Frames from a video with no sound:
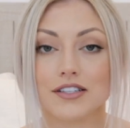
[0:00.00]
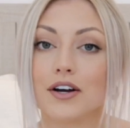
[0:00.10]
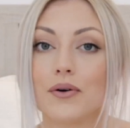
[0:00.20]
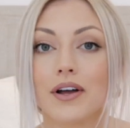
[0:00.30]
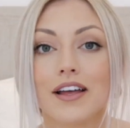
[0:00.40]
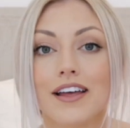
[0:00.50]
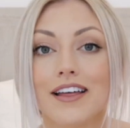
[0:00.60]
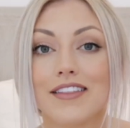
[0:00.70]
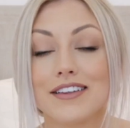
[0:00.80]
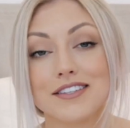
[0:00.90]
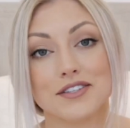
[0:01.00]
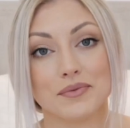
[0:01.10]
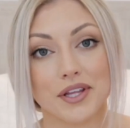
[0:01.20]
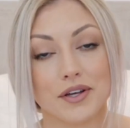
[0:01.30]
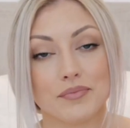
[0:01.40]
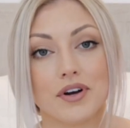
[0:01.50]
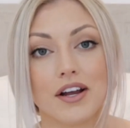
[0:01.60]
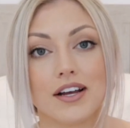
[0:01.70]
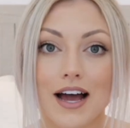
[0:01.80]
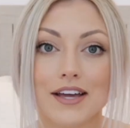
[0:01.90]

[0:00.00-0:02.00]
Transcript: So this is a really good product.